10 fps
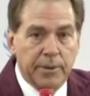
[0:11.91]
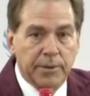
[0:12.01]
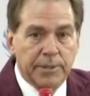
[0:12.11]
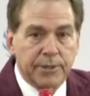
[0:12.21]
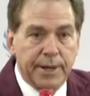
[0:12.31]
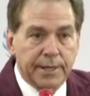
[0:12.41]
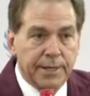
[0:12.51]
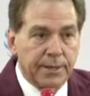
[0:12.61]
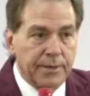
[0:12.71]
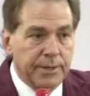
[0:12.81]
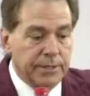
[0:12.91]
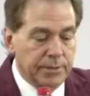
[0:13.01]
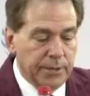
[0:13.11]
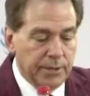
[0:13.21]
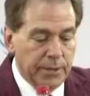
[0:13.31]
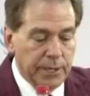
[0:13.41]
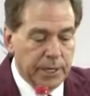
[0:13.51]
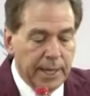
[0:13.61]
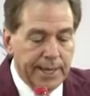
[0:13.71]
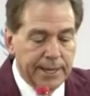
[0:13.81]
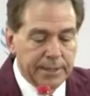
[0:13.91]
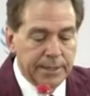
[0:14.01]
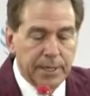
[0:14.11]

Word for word: to attract here in this recruiting class.